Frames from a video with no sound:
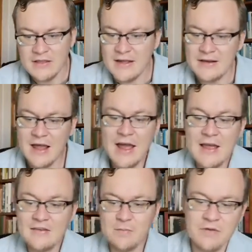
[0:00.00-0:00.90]
that
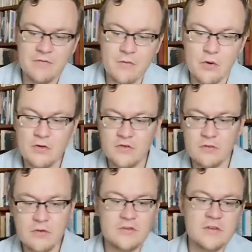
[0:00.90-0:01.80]
lies before
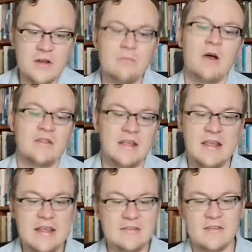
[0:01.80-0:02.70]
Jerusalem on the
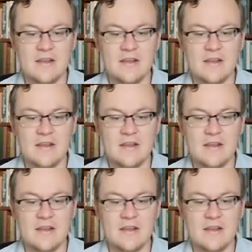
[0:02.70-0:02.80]
east,